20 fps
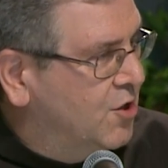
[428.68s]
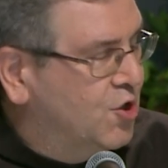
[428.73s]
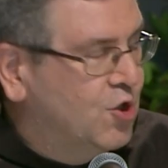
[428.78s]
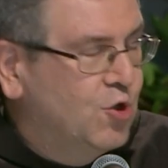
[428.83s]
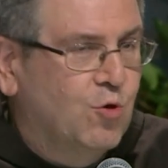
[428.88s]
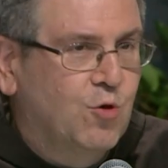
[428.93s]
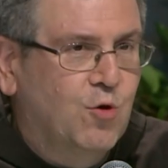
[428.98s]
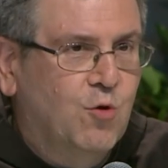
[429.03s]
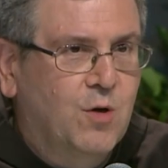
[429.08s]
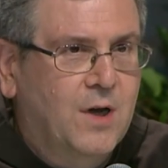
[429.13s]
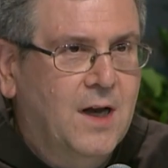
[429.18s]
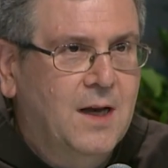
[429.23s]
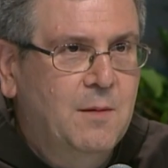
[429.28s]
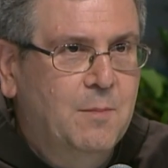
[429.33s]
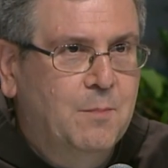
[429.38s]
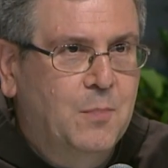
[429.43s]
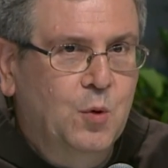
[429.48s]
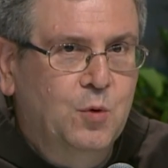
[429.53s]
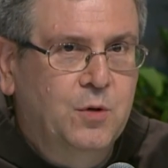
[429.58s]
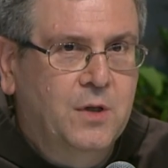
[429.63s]
It is an
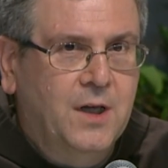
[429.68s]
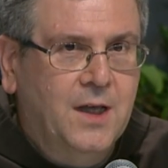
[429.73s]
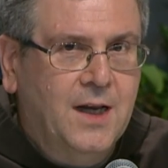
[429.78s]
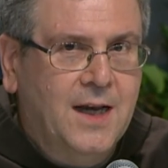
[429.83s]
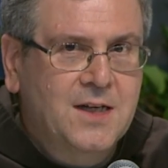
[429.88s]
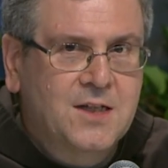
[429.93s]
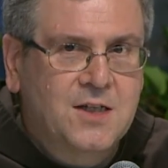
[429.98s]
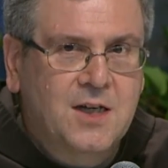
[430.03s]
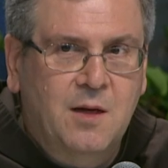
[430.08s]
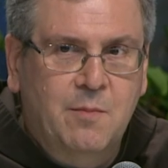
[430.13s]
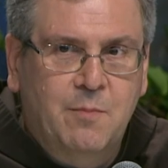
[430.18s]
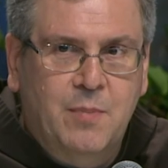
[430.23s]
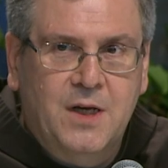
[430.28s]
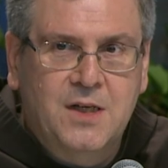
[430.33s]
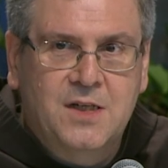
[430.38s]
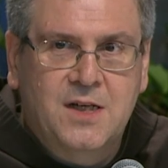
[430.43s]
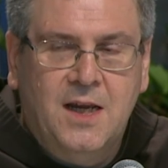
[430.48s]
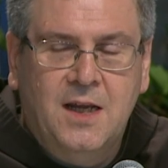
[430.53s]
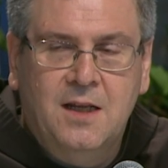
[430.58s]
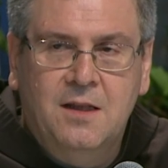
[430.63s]
honor for us to
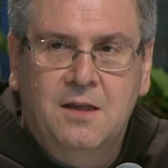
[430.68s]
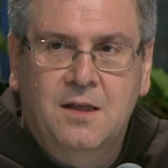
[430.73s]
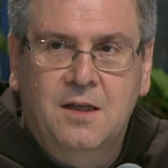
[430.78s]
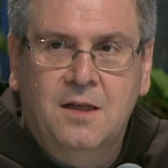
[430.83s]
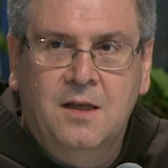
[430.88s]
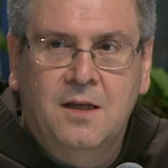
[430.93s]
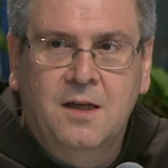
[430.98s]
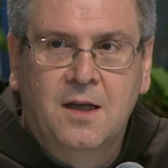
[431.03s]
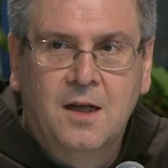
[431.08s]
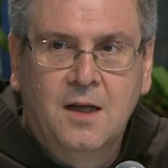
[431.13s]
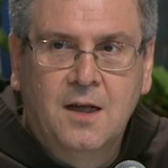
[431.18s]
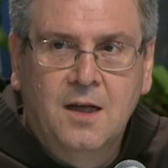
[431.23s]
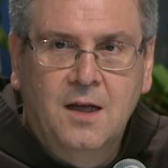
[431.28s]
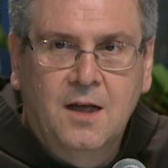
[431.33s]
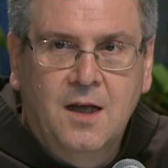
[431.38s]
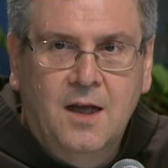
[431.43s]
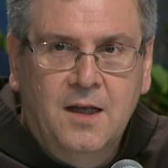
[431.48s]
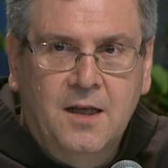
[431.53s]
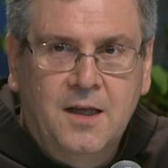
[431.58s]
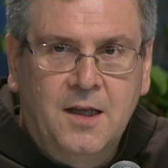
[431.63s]
be here
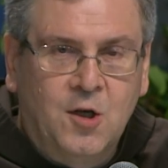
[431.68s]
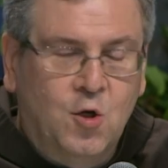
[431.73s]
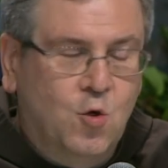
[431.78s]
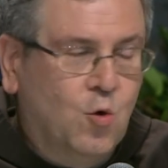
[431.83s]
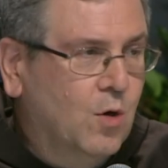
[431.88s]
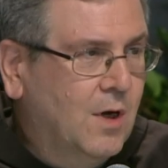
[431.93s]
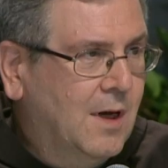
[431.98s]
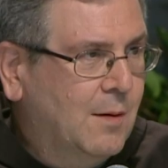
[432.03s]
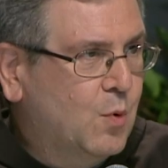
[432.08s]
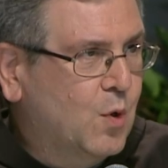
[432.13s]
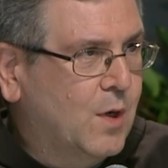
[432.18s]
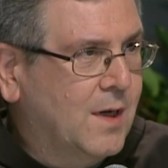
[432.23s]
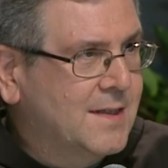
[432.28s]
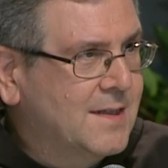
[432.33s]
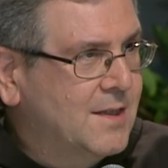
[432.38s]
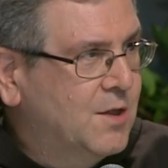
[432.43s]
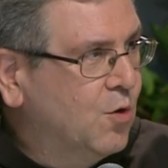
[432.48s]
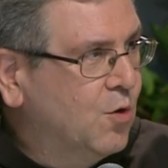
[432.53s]
at the meeting